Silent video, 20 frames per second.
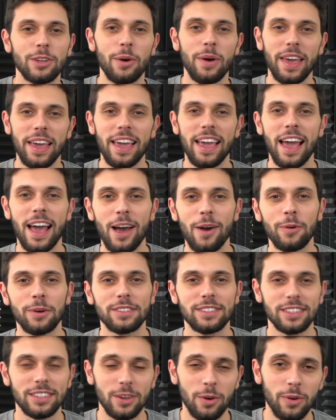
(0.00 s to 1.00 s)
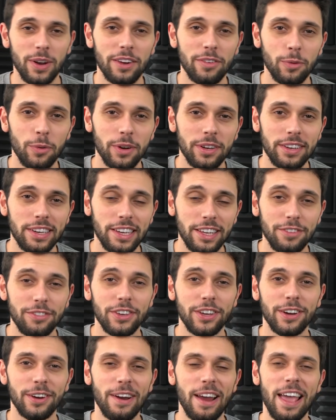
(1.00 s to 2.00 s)
So hey, how is it going everyone? Yaniv
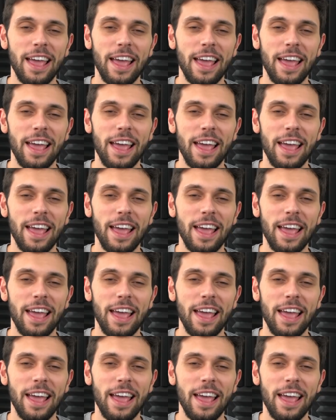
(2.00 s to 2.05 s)
here